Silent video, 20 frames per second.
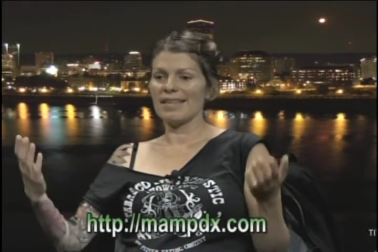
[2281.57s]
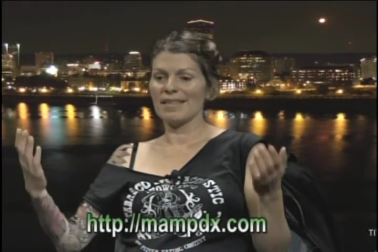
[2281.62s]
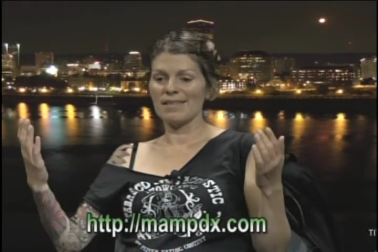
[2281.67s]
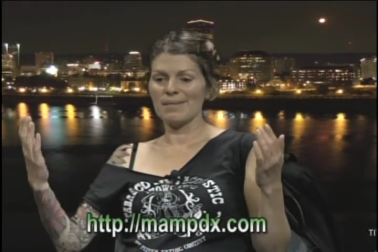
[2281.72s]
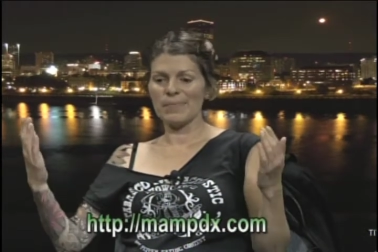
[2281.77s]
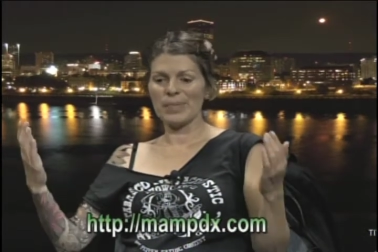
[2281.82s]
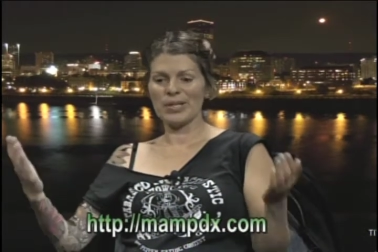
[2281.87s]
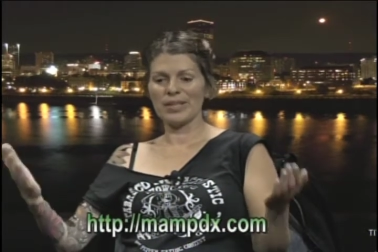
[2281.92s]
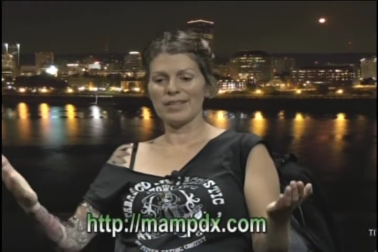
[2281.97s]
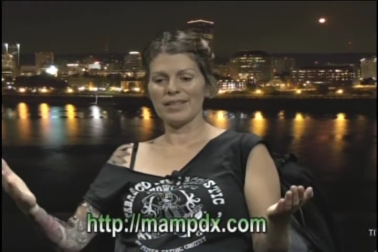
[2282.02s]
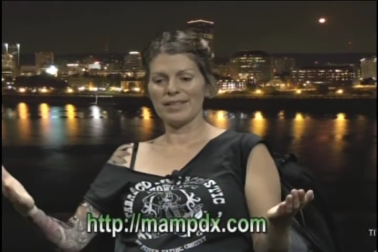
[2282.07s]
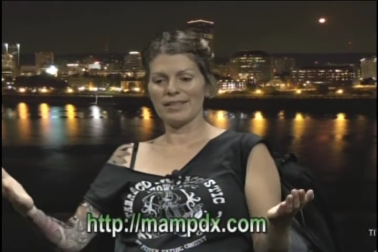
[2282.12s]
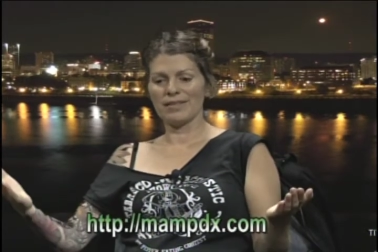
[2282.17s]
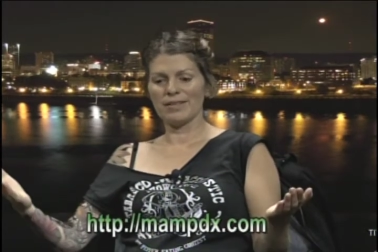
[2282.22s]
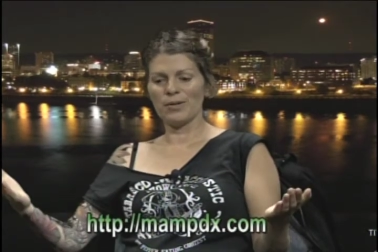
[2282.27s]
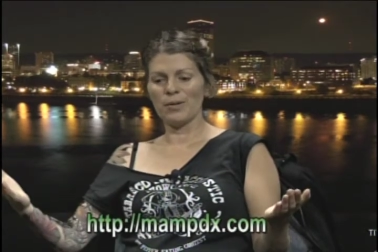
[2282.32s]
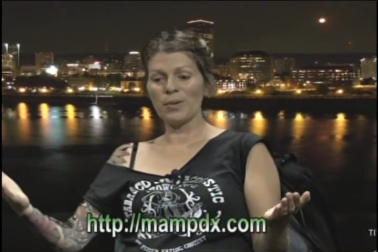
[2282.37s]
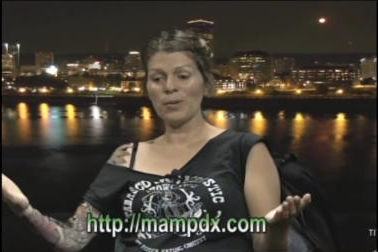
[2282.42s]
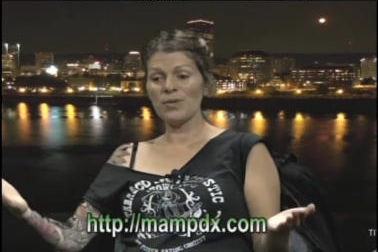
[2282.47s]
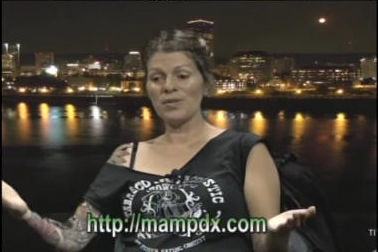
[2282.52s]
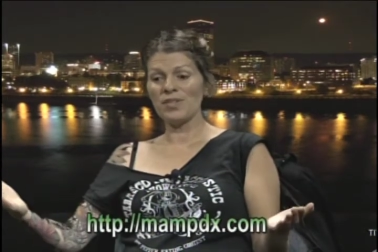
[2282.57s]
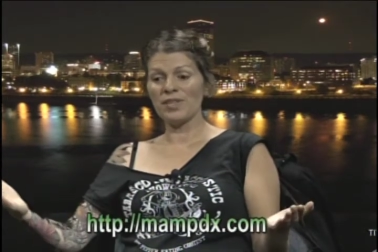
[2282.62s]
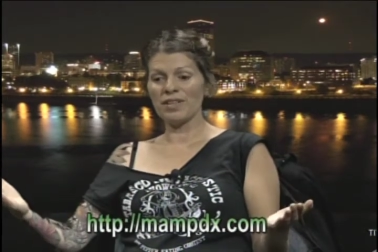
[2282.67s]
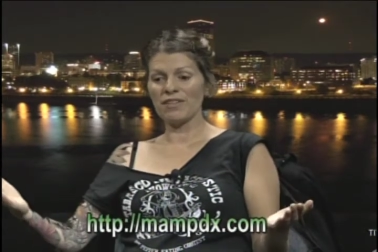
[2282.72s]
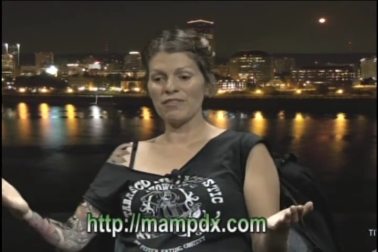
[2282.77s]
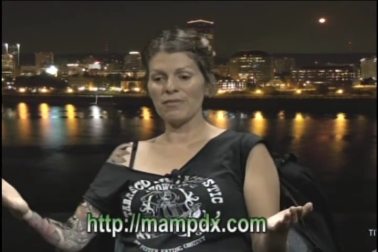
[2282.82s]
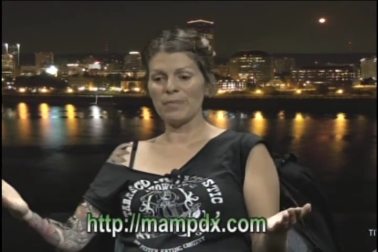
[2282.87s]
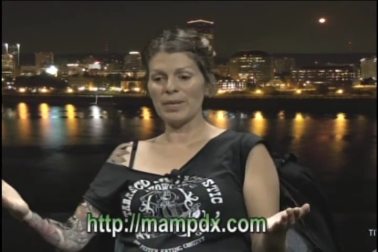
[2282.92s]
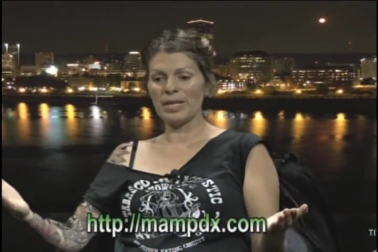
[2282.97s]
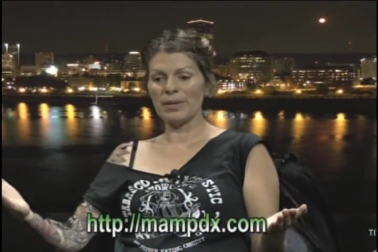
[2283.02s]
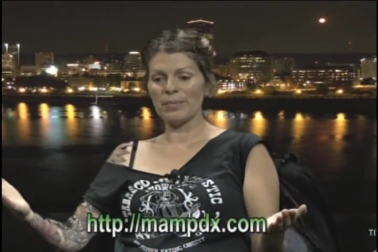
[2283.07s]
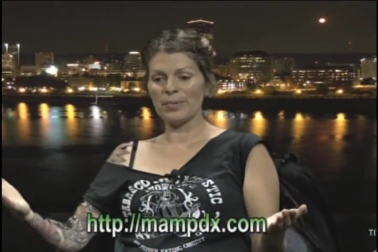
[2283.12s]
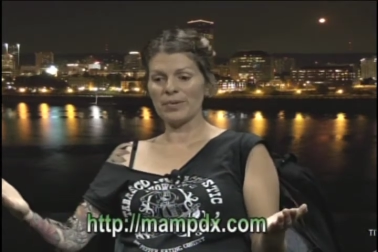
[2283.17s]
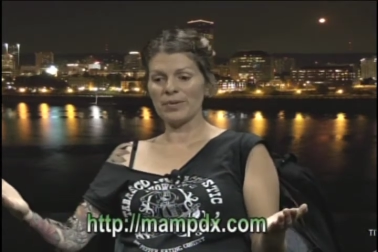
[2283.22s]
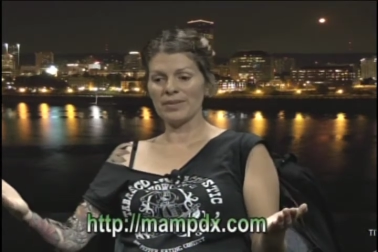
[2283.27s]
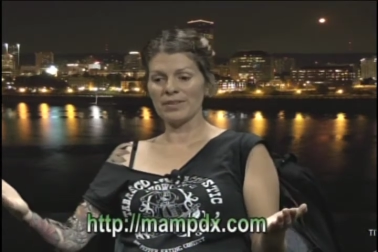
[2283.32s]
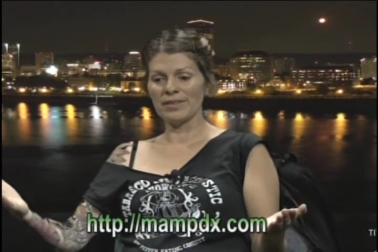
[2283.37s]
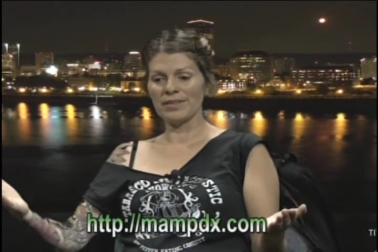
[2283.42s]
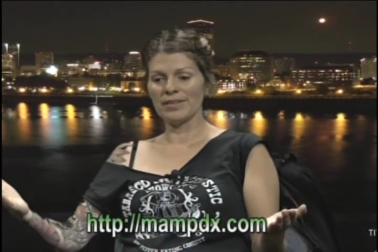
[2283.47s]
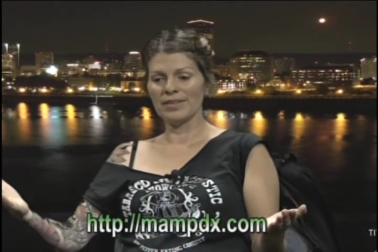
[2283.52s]
this park holds enough
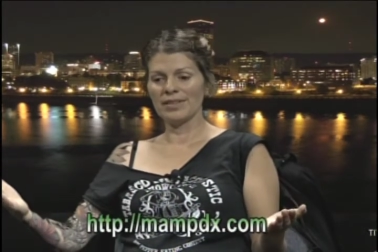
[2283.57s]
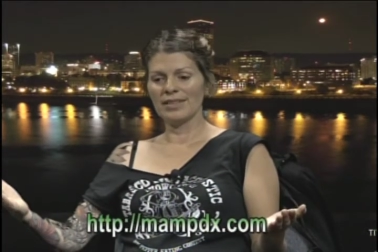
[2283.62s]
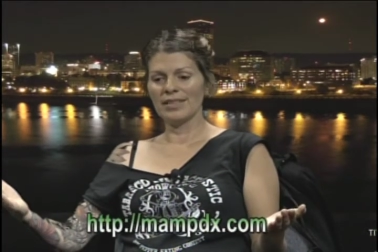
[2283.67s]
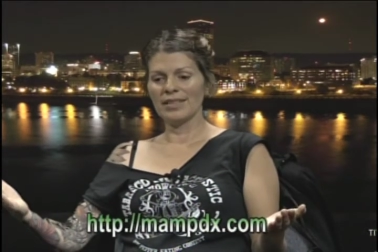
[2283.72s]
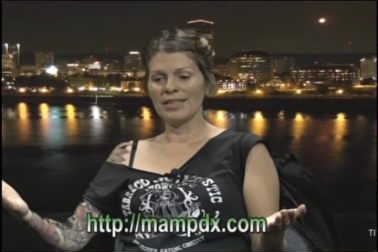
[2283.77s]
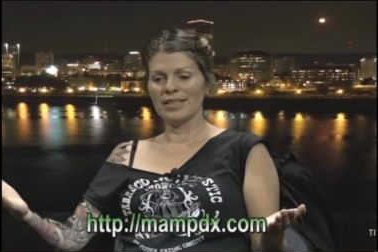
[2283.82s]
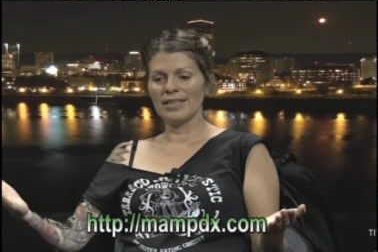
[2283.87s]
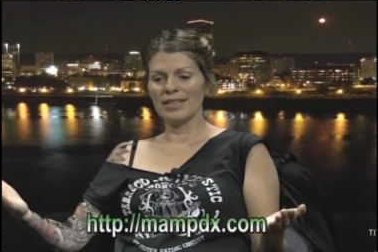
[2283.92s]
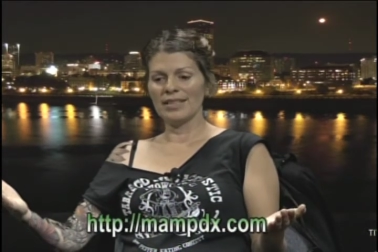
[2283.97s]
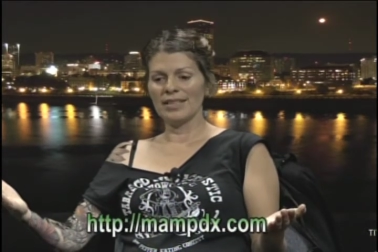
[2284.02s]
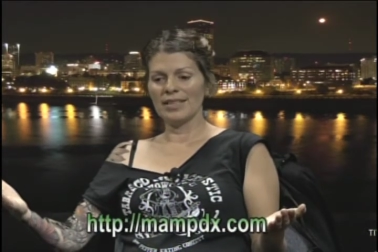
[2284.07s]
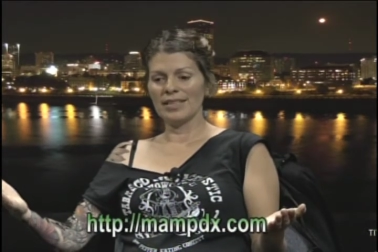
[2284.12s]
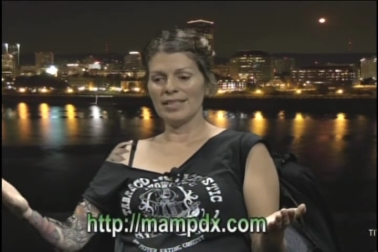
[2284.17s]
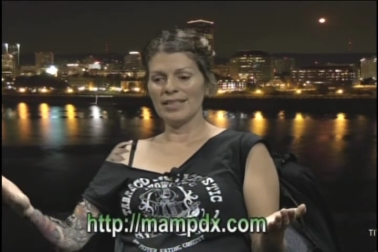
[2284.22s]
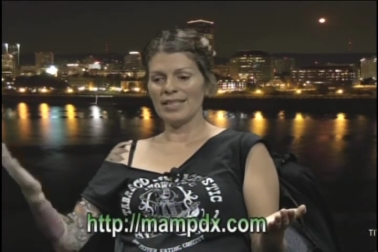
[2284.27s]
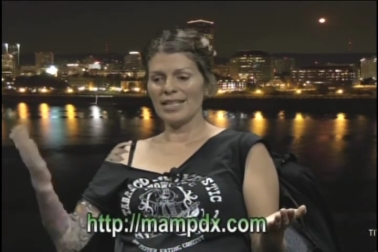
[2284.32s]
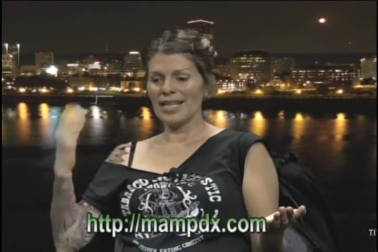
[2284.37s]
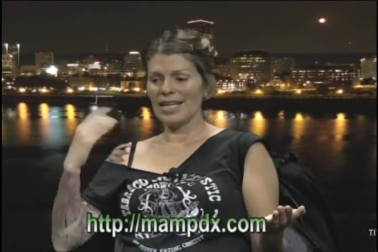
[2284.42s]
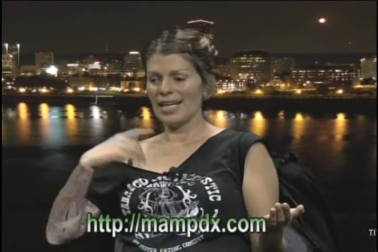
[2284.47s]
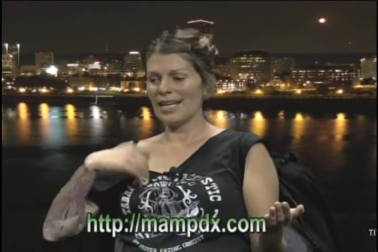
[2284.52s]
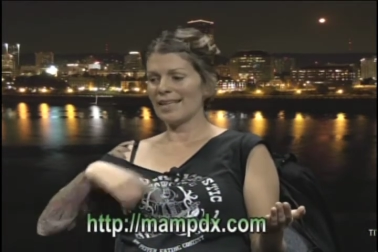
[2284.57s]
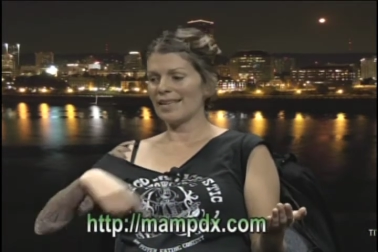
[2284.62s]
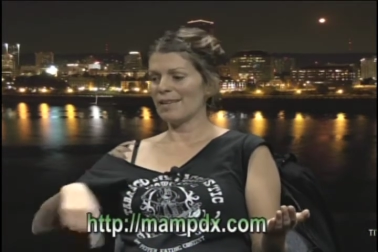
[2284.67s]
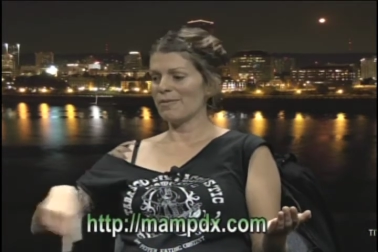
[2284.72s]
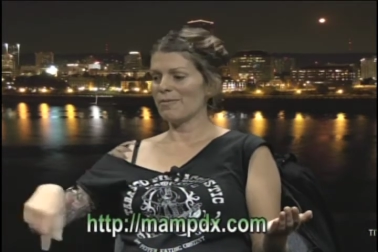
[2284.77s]
people, and